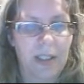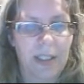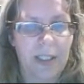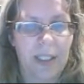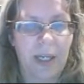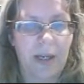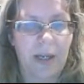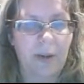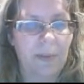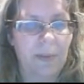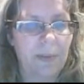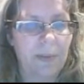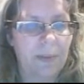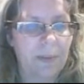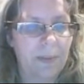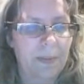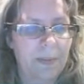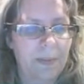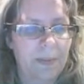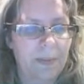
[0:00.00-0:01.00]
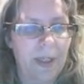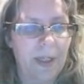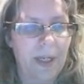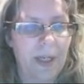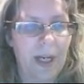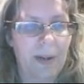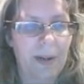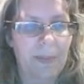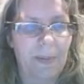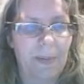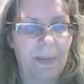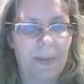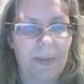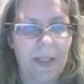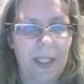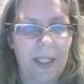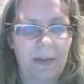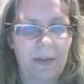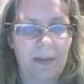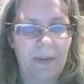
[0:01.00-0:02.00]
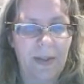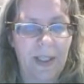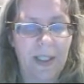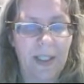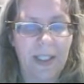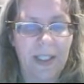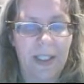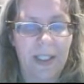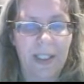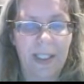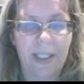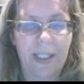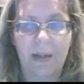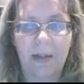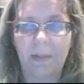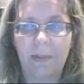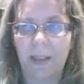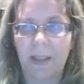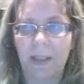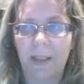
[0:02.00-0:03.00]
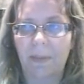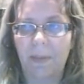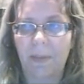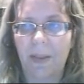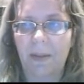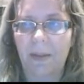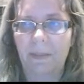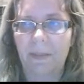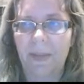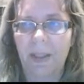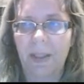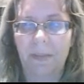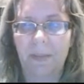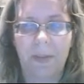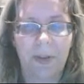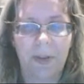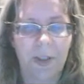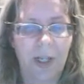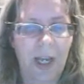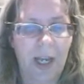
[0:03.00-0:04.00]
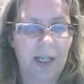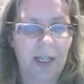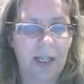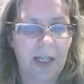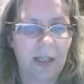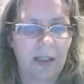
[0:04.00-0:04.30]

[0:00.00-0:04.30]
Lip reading: So I believe this is it. I'm going to want to double check.